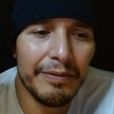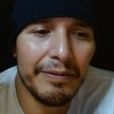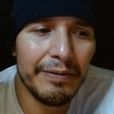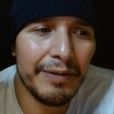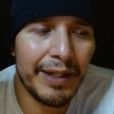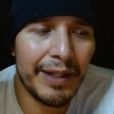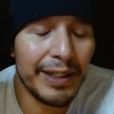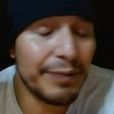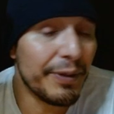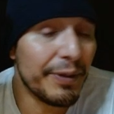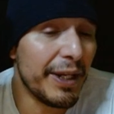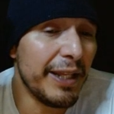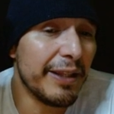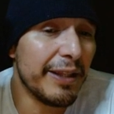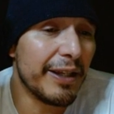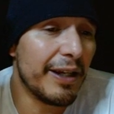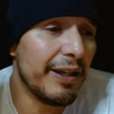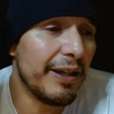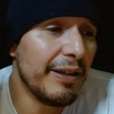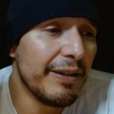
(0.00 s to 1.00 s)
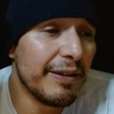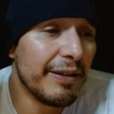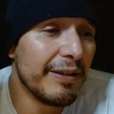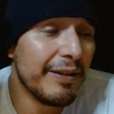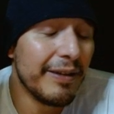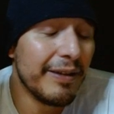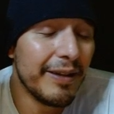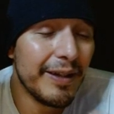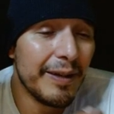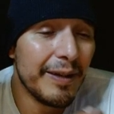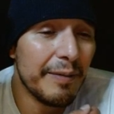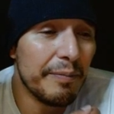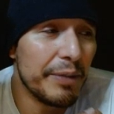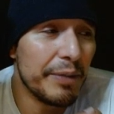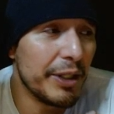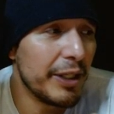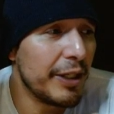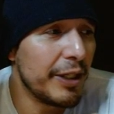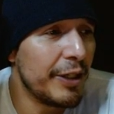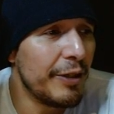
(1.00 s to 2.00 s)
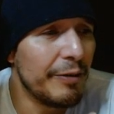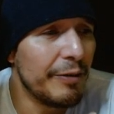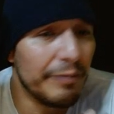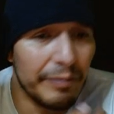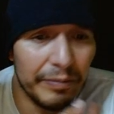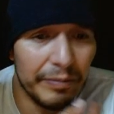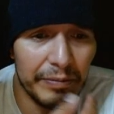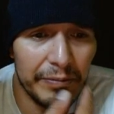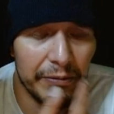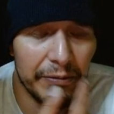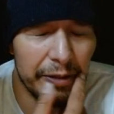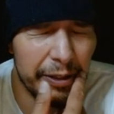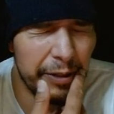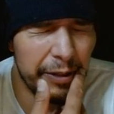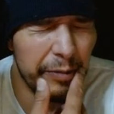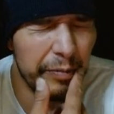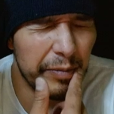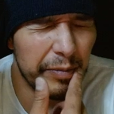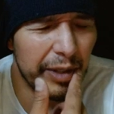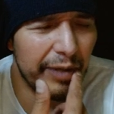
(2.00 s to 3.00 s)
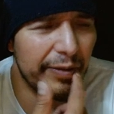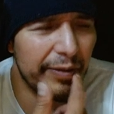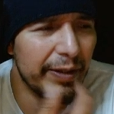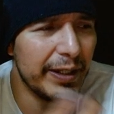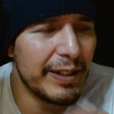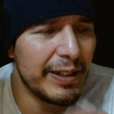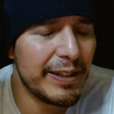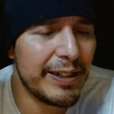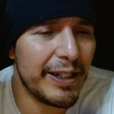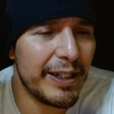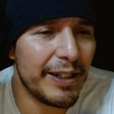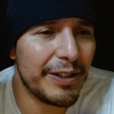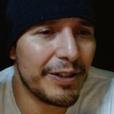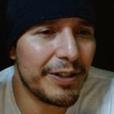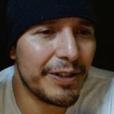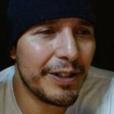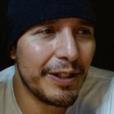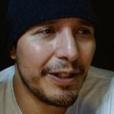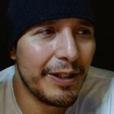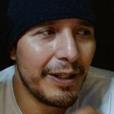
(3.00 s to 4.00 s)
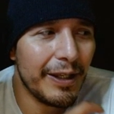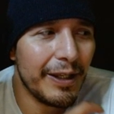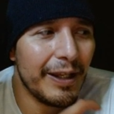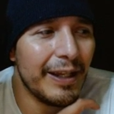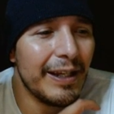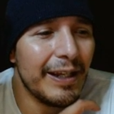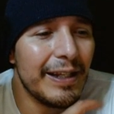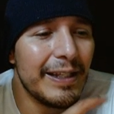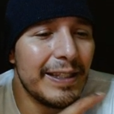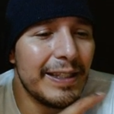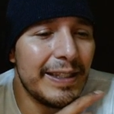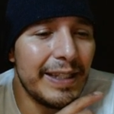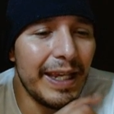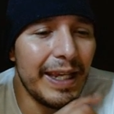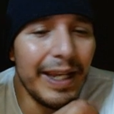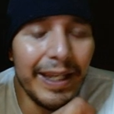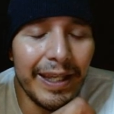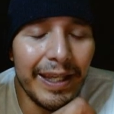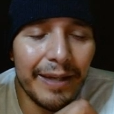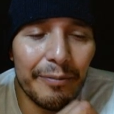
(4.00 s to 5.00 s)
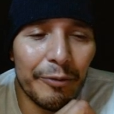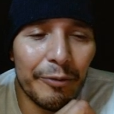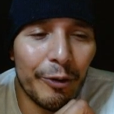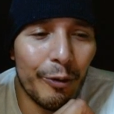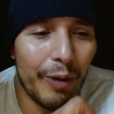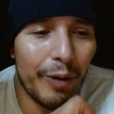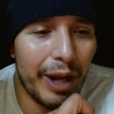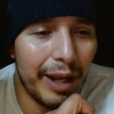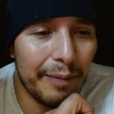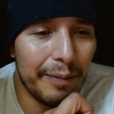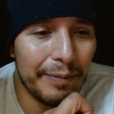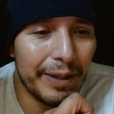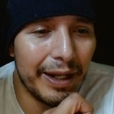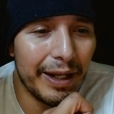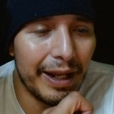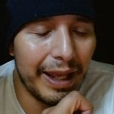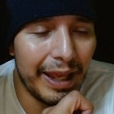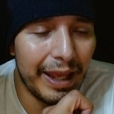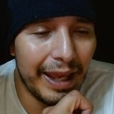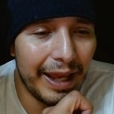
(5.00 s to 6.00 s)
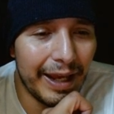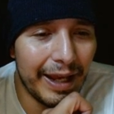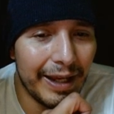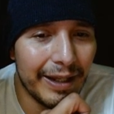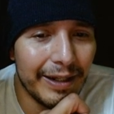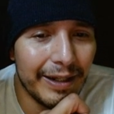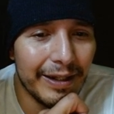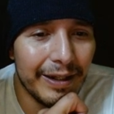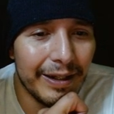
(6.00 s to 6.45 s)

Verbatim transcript: That's what I thought. But no. Nope. Never gets touched. Second gripe that I had...